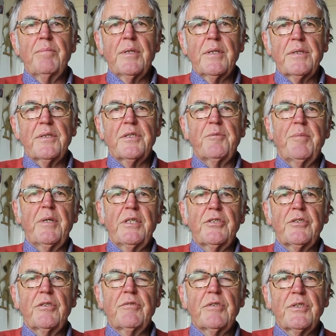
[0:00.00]

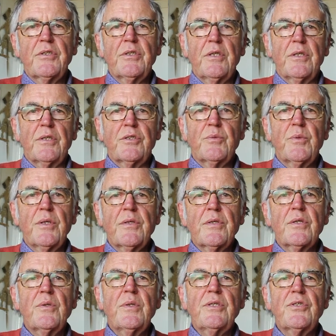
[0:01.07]
participatory research, one of the
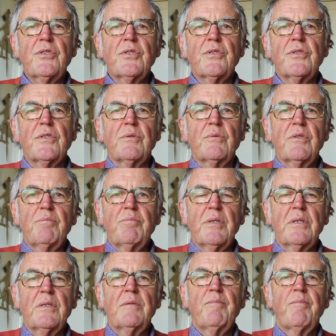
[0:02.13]
questions that we've
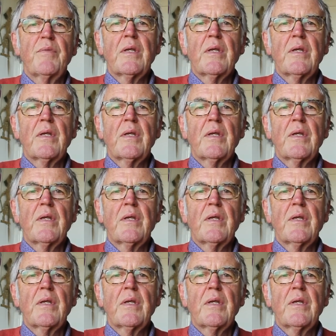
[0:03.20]
been